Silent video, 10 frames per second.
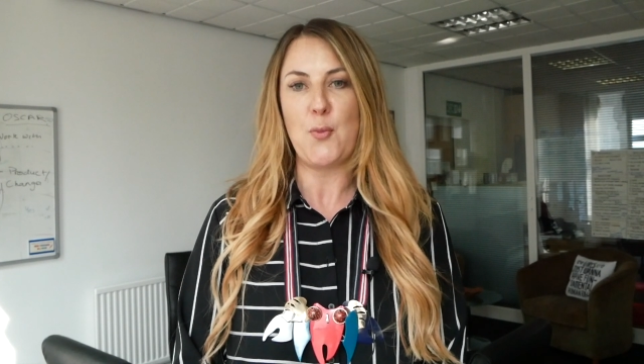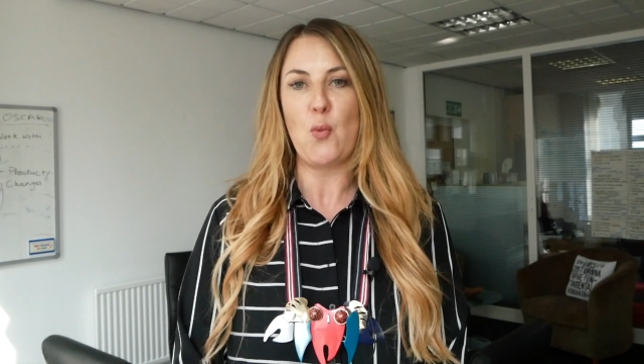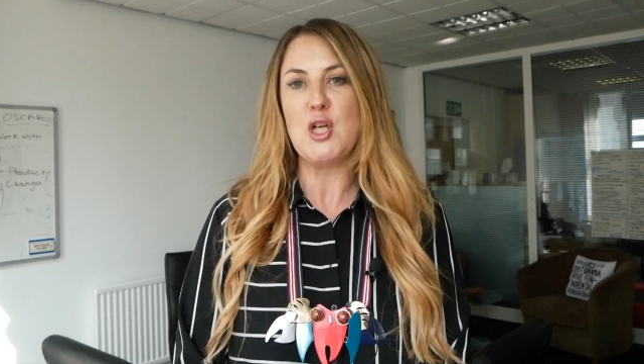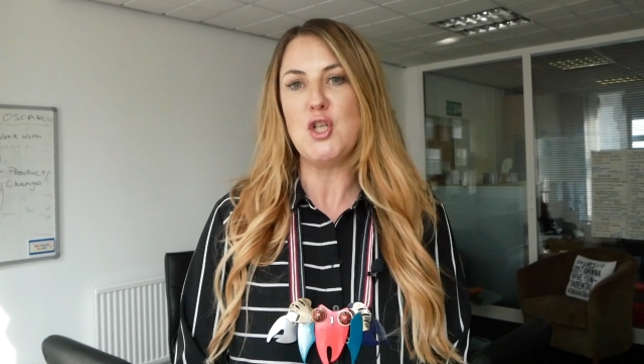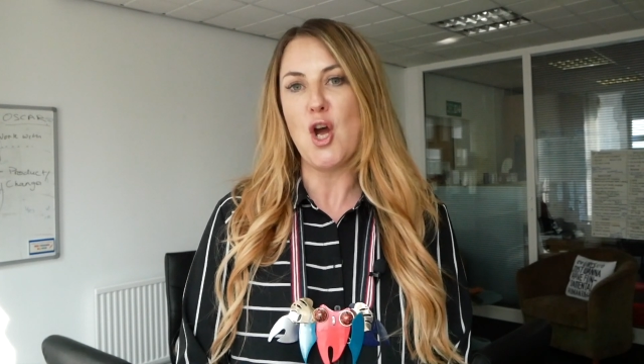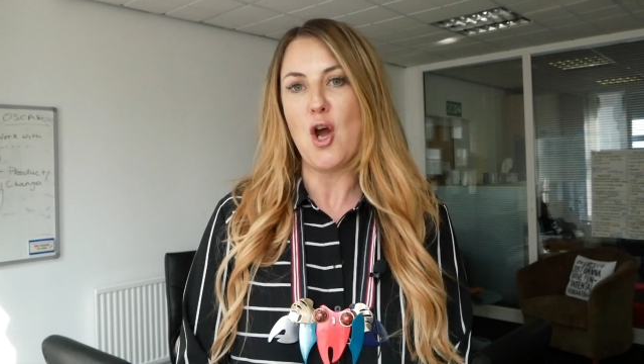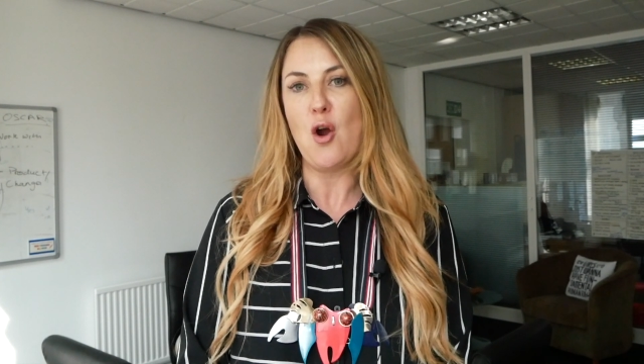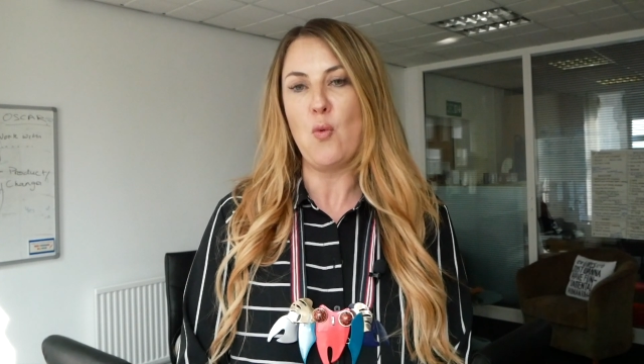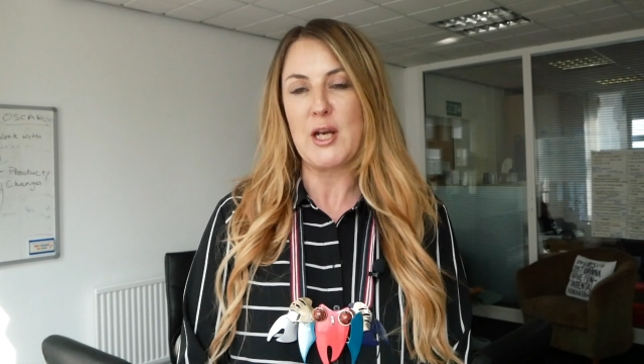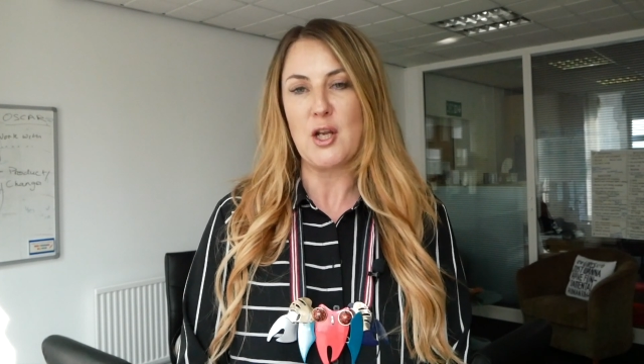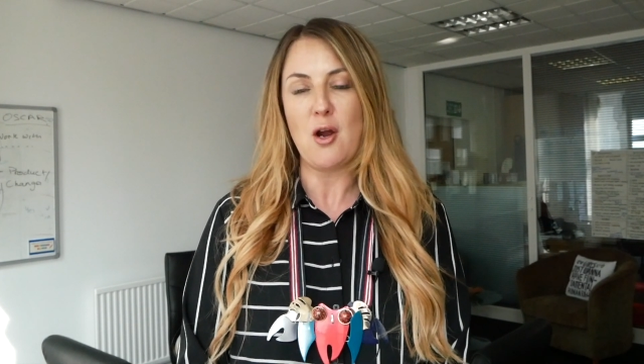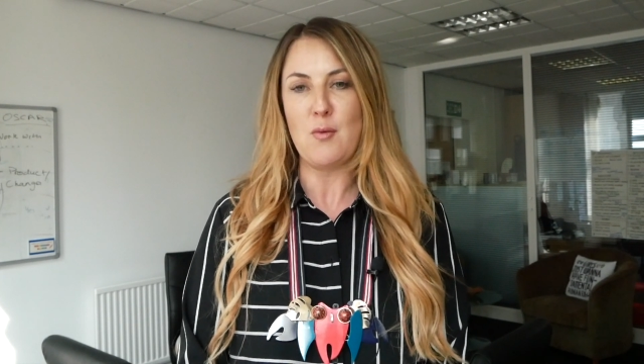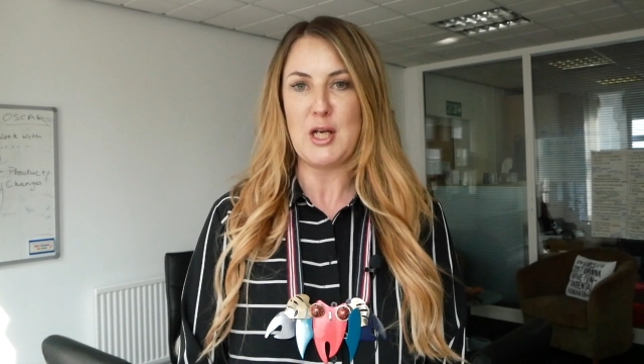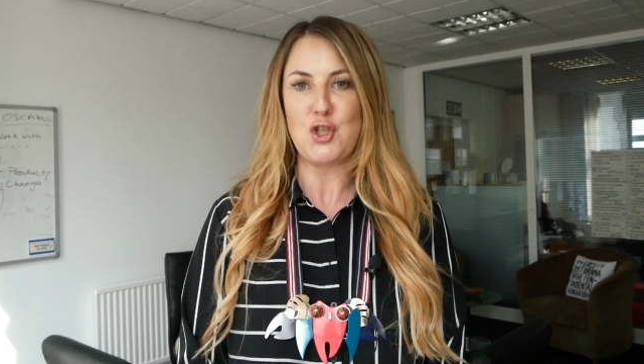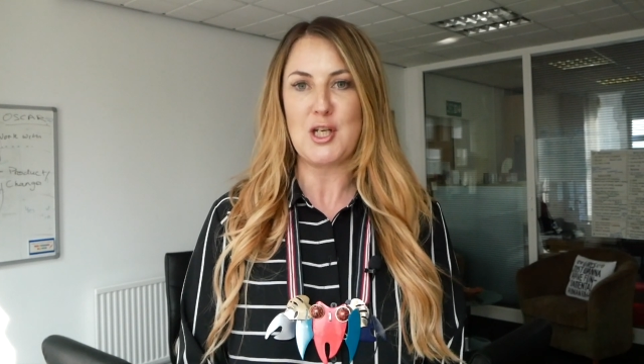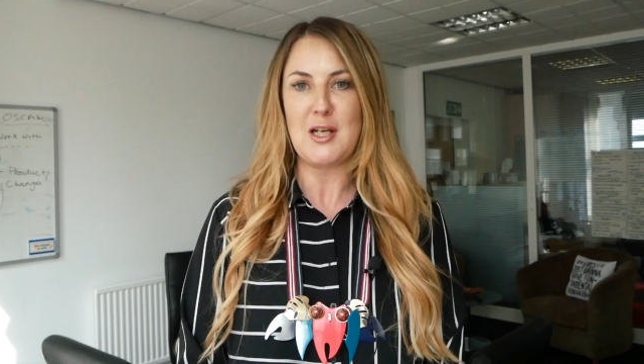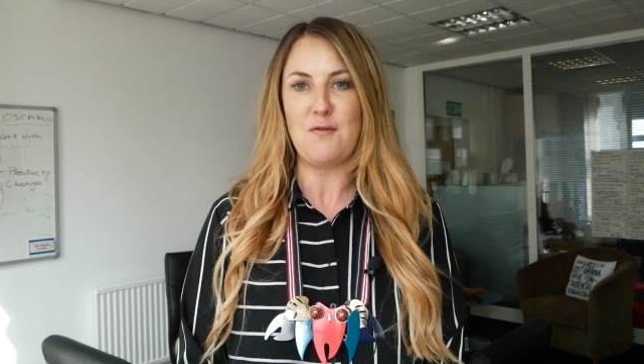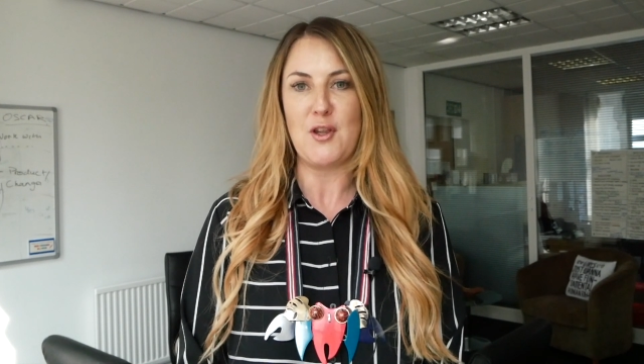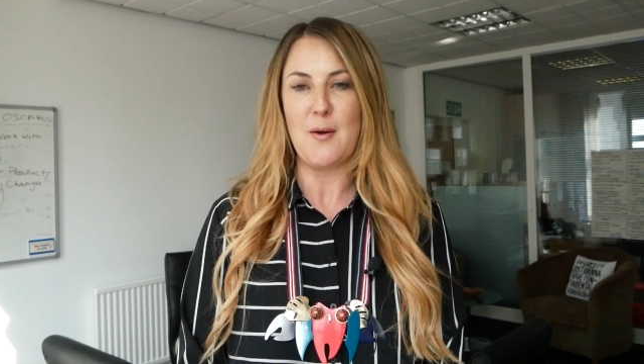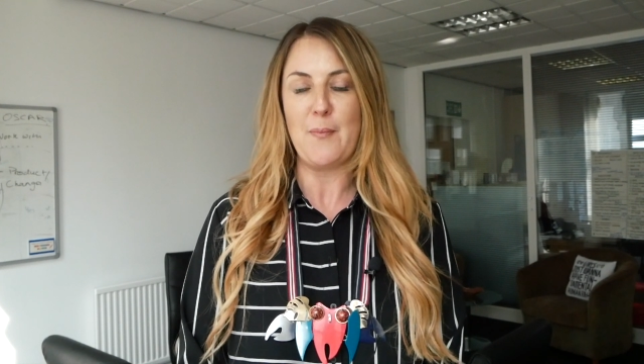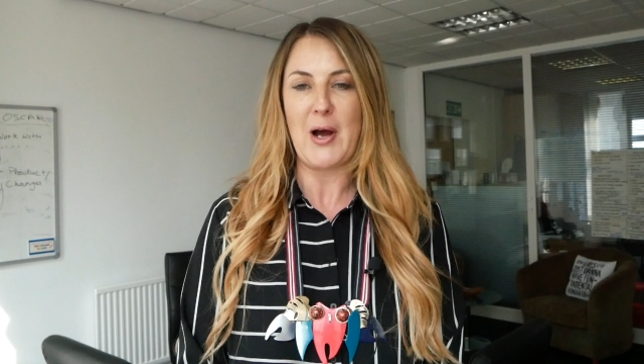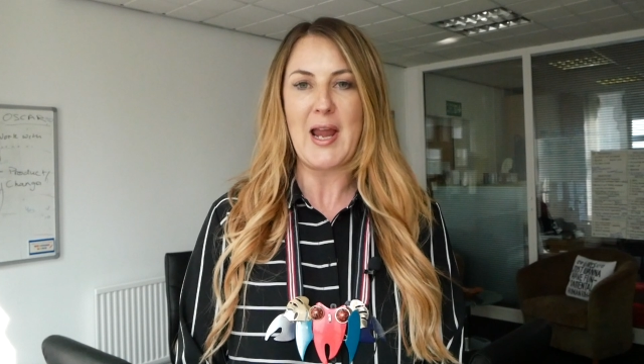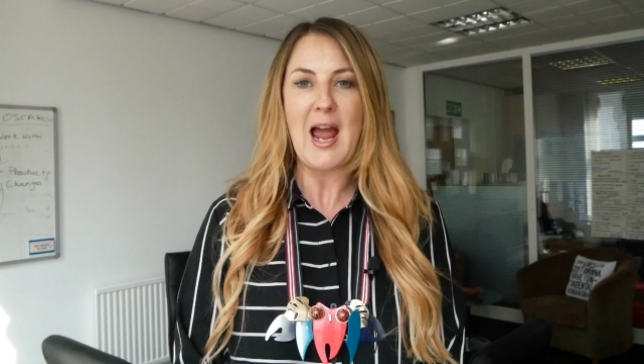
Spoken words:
but we know we can only achieve them by